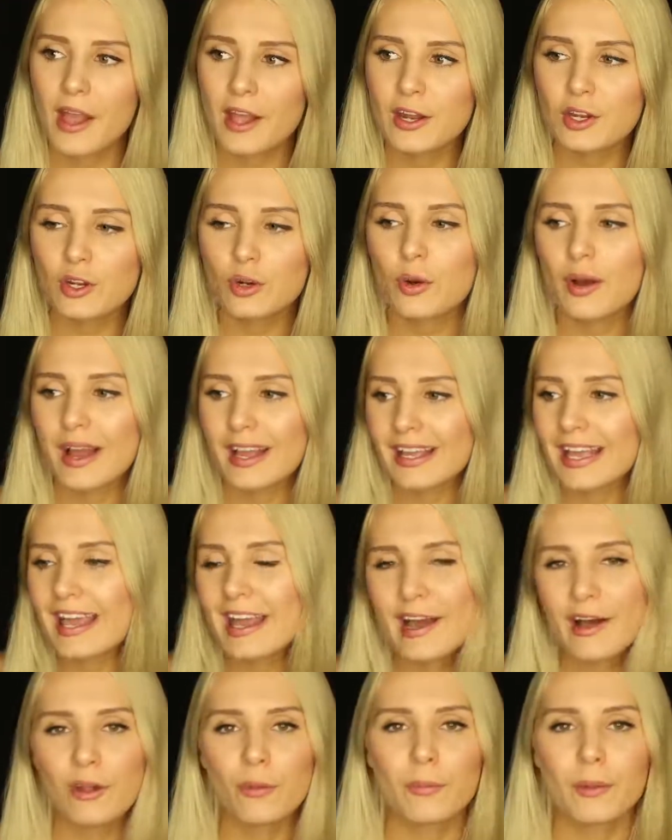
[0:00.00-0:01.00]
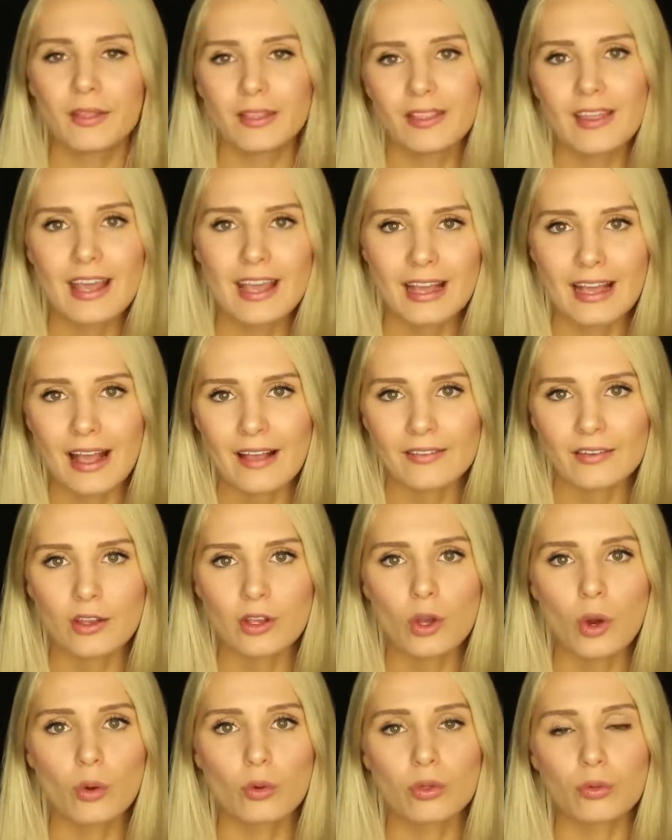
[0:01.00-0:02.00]
And you know, I can't help but think as
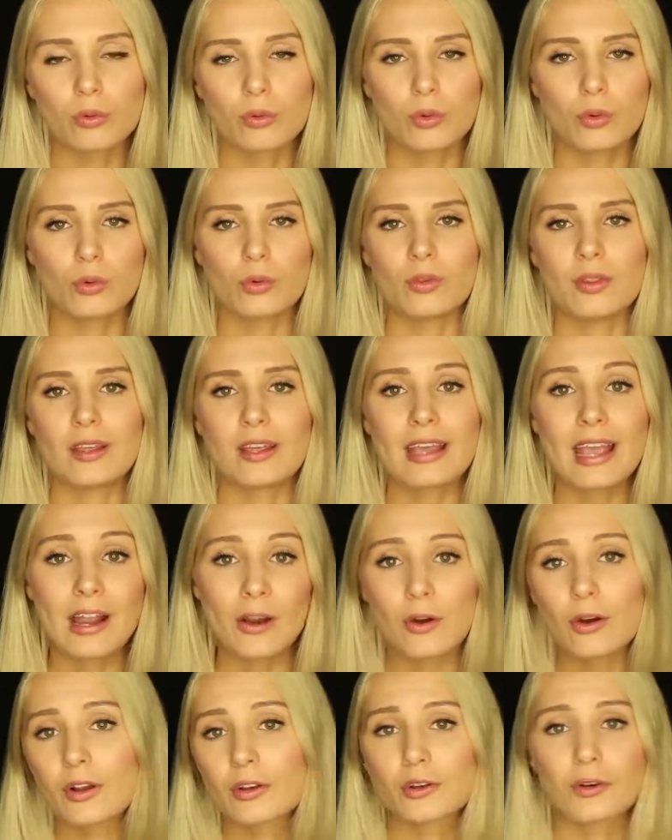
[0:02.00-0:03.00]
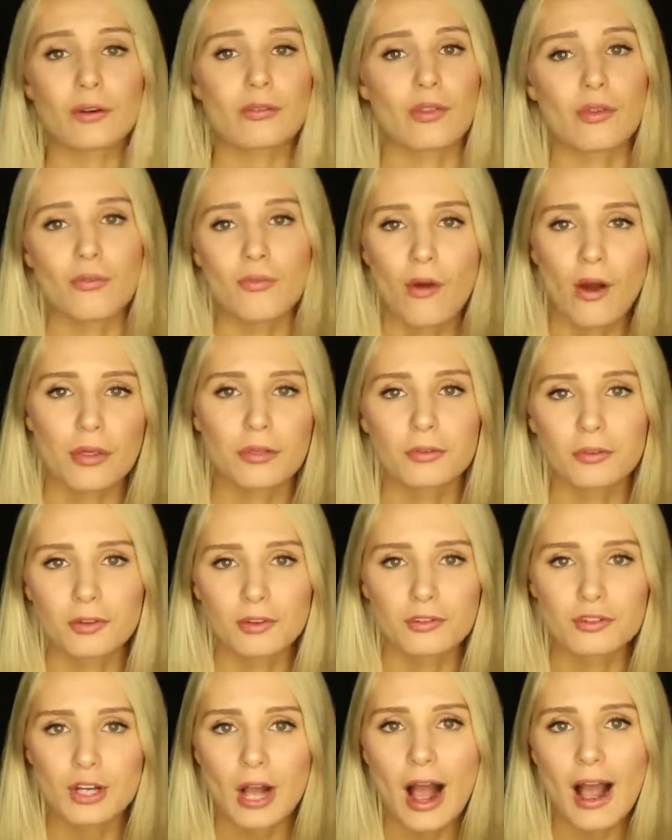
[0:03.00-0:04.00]
I go through the character of the
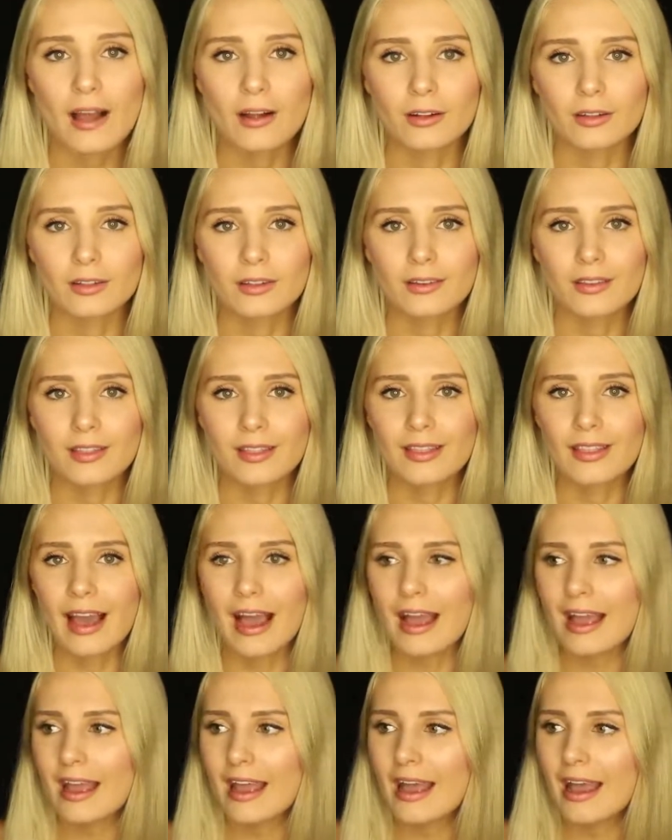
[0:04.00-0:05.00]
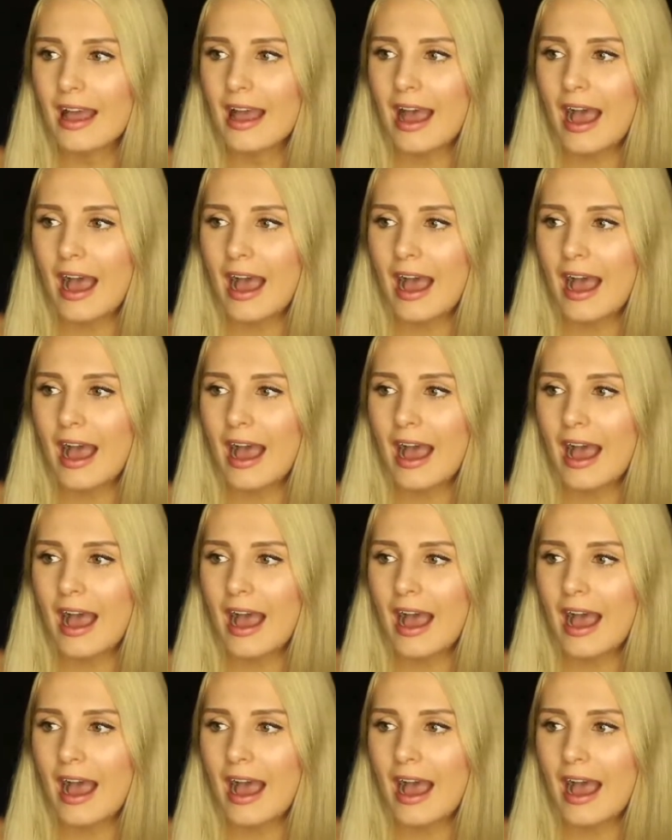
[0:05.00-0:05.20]
fatherless child that